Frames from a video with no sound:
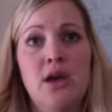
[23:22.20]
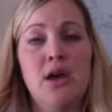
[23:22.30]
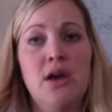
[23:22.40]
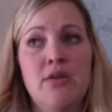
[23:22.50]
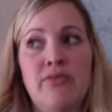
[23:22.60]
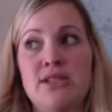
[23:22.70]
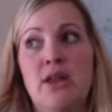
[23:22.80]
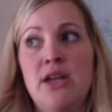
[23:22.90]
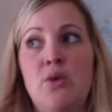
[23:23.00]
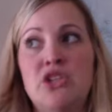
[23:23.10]
that's all I
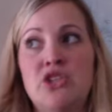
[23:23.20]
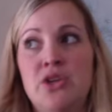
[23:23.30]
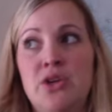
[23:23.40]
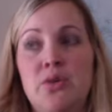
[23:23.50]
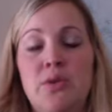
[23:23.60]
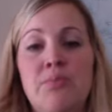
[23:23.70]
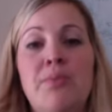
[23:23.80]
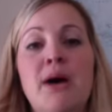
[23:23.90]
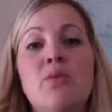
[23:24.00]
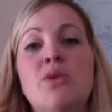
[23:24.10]
know what to do.
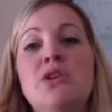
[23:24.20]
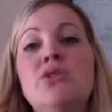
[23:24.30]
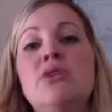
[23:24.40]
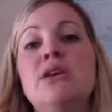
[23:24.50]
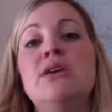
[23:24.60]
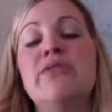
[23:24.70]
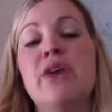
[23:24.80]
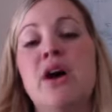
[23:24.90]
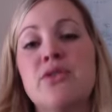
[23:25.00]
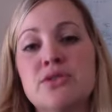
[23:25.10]
But when you can give
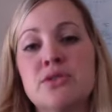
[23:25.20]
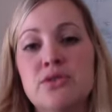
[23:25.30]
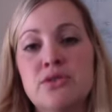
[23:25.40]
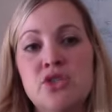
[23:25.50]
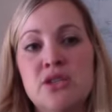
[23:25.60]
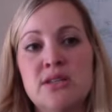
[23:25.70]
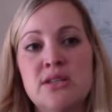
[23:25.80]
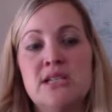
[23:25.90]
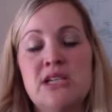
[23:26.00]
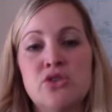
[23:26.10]
other solutions,
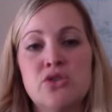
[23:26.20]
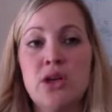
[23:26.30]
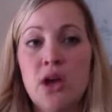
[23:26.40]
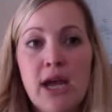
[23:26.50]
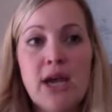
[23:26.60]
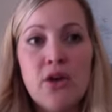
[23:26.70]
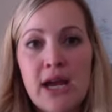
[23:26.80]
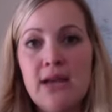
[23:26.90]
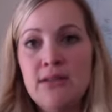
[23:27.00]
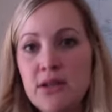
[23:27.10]
and teachers are like, okay,
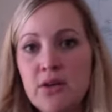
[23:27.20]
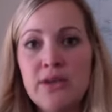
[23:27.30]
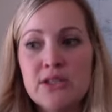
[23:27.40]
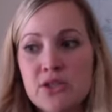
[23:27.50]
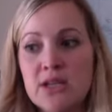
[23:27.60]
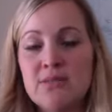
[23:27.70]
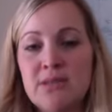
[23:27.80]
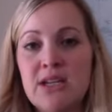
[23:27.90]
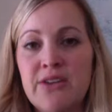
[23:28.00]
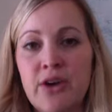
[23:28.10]
great. Let's try
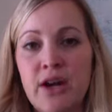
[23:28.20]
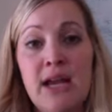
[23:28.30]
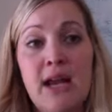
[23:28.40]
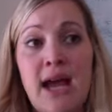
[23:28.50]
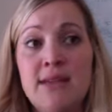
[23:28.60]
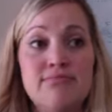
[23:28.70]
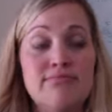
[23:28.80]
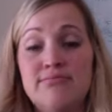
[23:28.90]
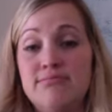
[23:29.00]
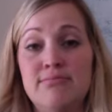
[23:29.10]
something different. And
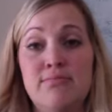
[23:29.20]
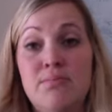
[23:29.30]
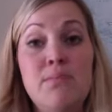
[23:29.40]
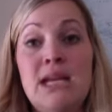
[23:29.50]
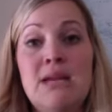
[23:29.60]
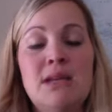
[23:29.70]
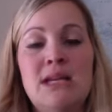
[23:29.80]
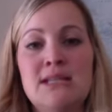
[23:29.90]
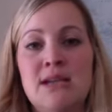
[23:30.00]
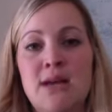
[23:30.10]

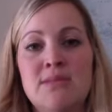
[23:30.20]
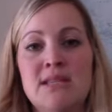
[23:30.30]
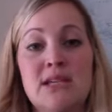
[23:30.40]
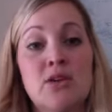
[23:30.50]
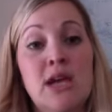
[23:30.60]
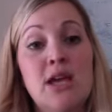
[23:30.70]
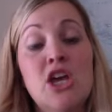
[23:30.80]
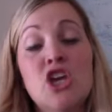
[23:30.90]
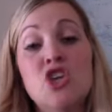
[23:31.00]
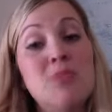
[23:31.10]
many times it's like, okay,
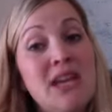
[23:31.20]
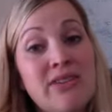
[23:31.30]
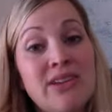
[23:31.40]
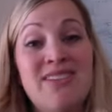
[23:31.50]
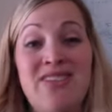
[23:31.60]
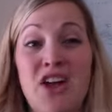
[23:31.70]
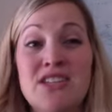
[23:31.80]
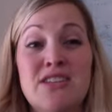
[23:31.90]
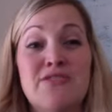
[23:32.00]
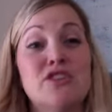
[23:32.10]
you may even have
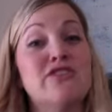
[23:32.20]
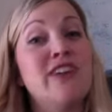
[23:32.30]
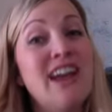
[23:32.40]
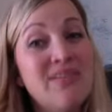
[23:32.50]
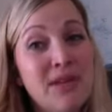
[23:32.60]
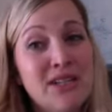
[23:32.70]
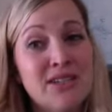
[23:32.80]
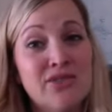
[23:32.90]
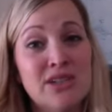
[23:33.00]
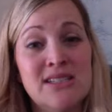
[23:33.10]
lost the first 5 minutes
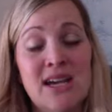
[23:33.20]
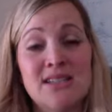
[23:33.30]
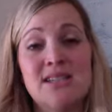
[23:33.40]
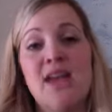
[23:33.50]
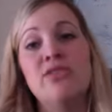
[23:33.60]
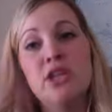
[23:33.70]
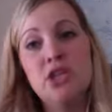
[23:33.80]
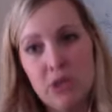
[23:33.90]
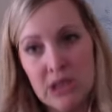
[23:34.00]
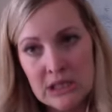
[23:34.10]
of recess and then
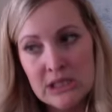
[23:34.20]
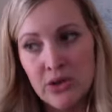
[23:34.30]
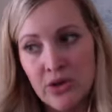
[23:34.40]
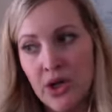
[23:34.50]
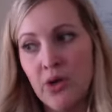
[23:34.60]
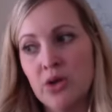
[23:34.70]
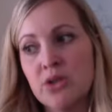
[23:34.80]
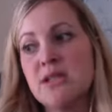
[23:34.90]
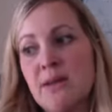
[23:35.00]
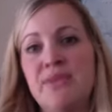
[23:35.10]
you can still go or
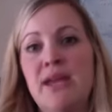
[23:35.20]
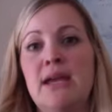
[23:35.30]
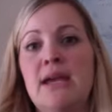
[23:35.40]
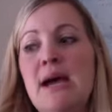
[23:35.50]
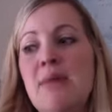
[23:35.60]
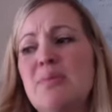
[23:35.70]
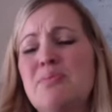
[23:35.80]
something. But